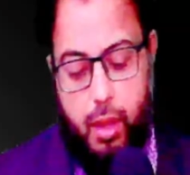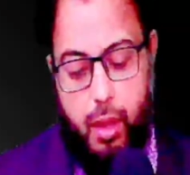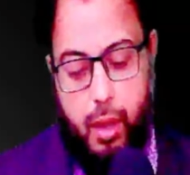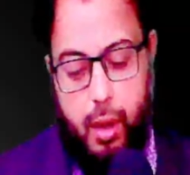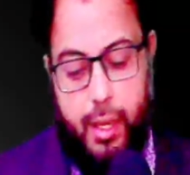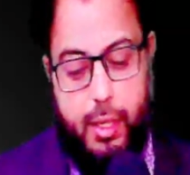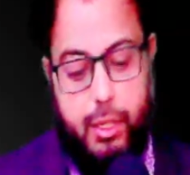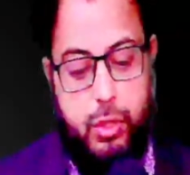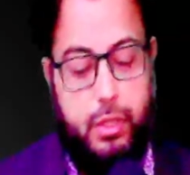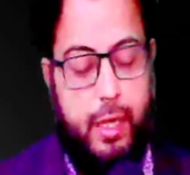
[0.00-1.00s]
I
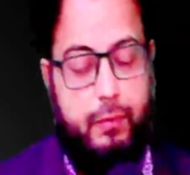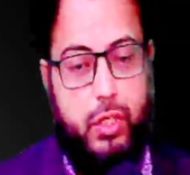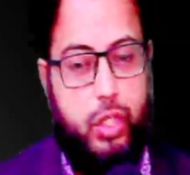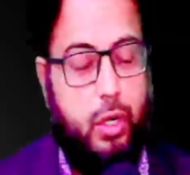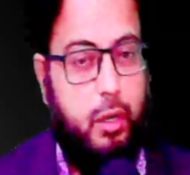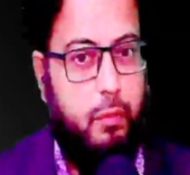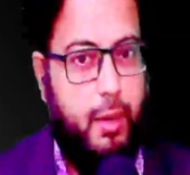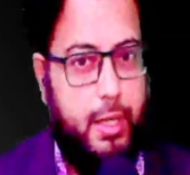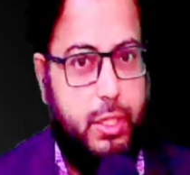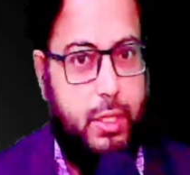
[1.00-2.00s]
need to save the children
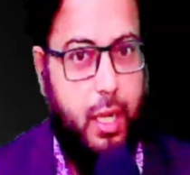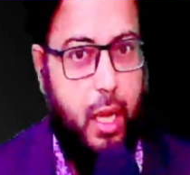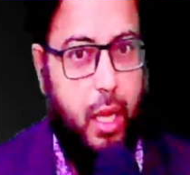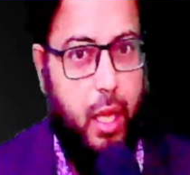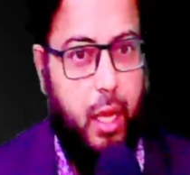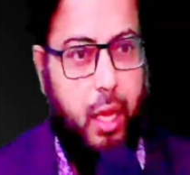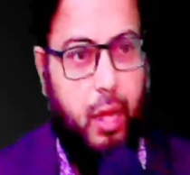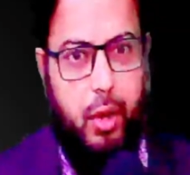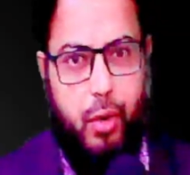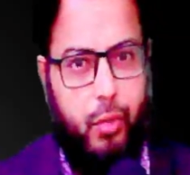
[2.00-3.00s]
of Gaza.
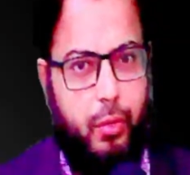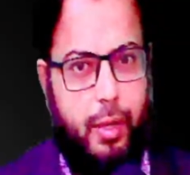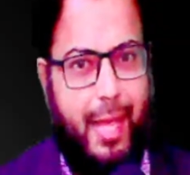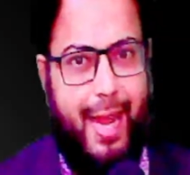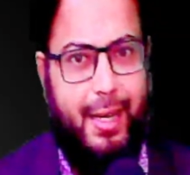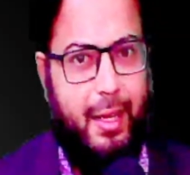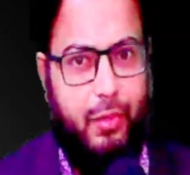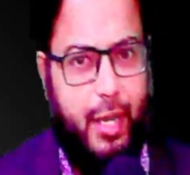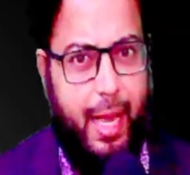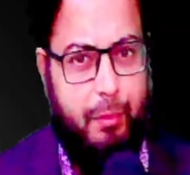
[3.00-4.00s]
No, that
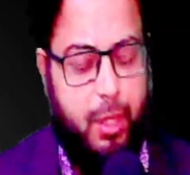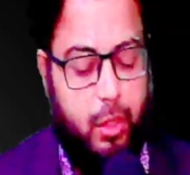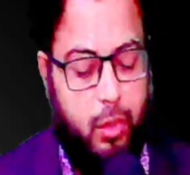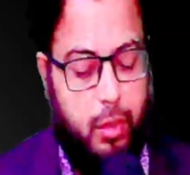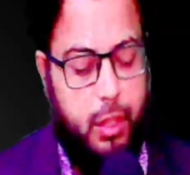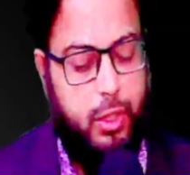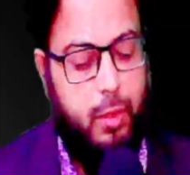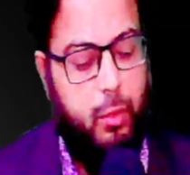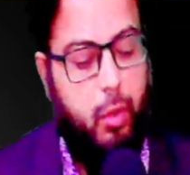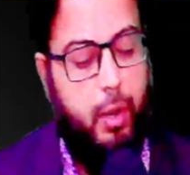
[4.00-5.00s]
never happened. Donald
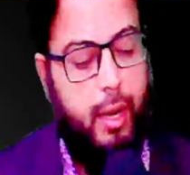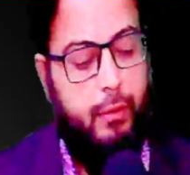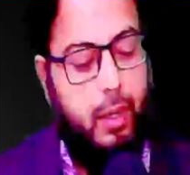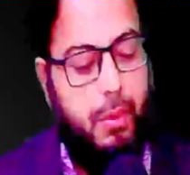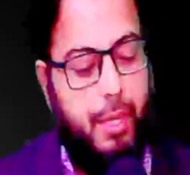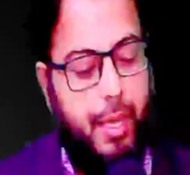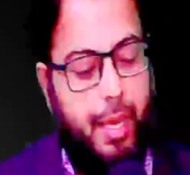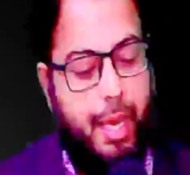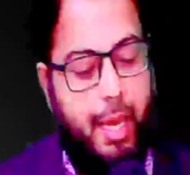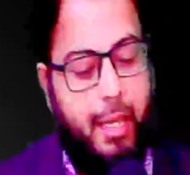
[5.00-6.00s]
Trump woke up every
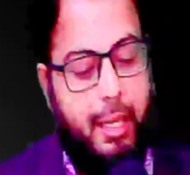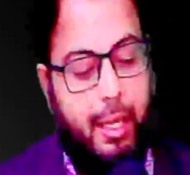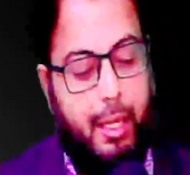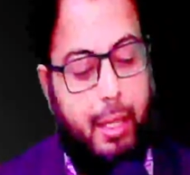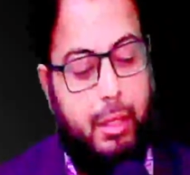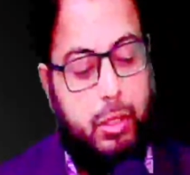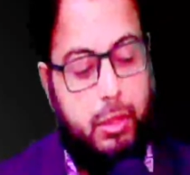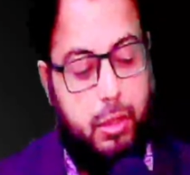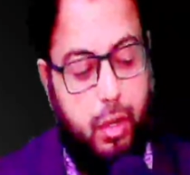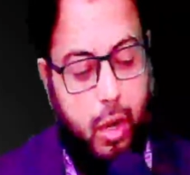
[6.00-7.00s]
day and he
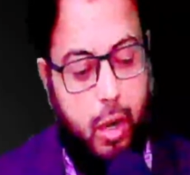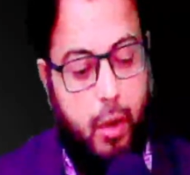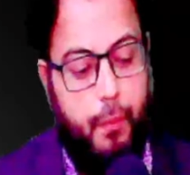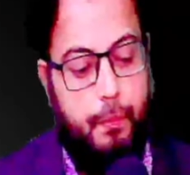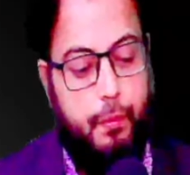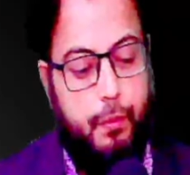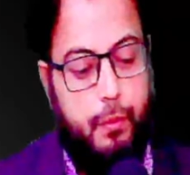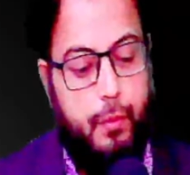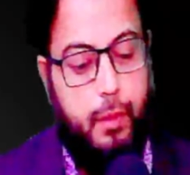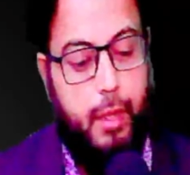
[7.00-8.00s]
saw
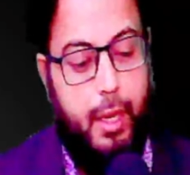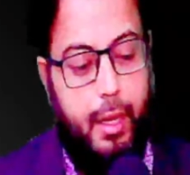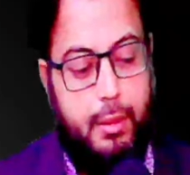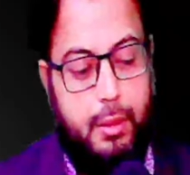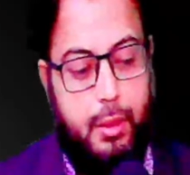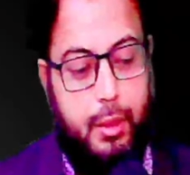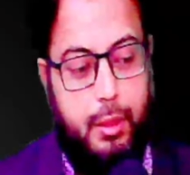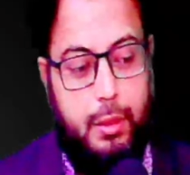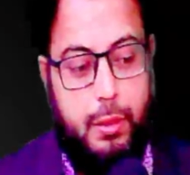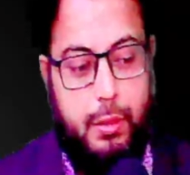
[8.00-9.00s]
that
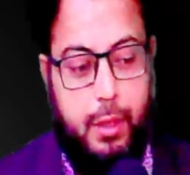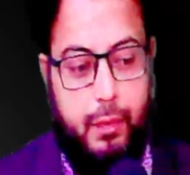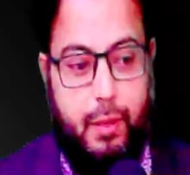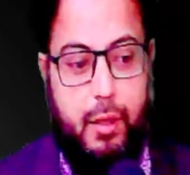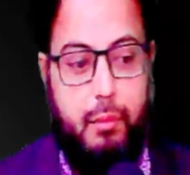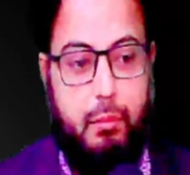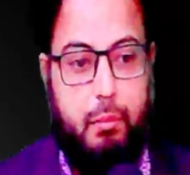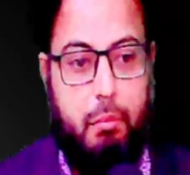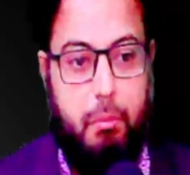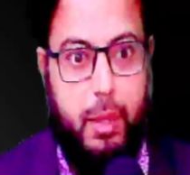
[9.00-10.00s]
he's giving
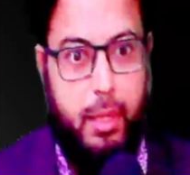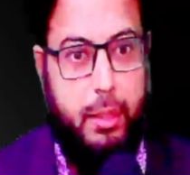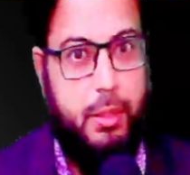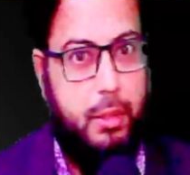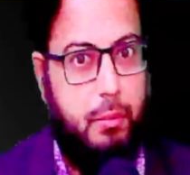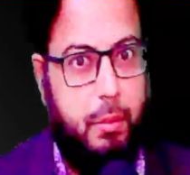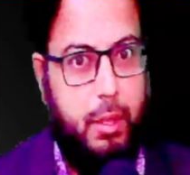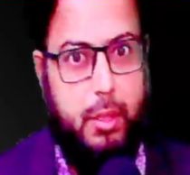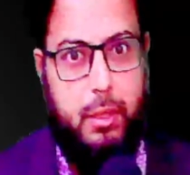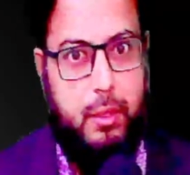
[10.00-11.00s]
millions and
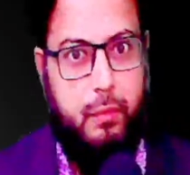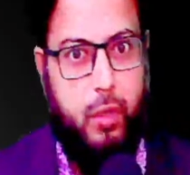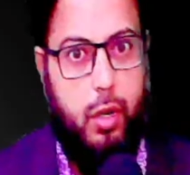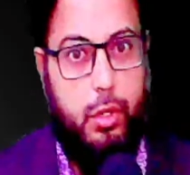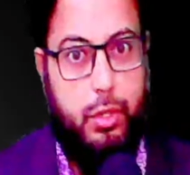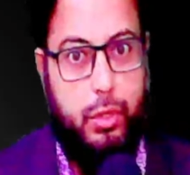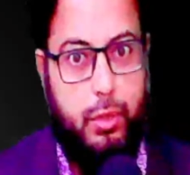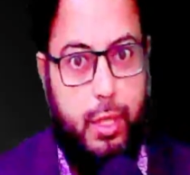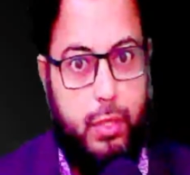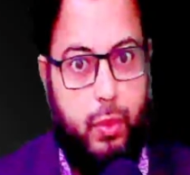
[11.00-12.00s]
billions of dollars
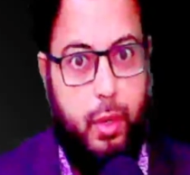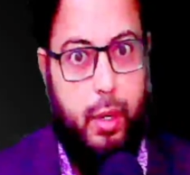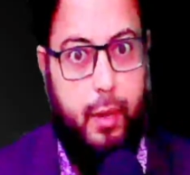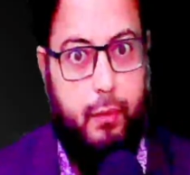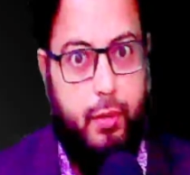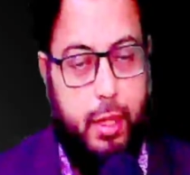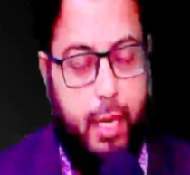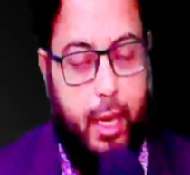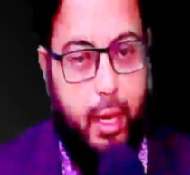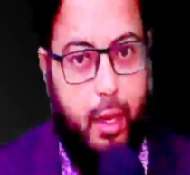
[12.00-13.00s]
to Israel every
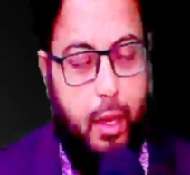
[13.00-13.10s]
day,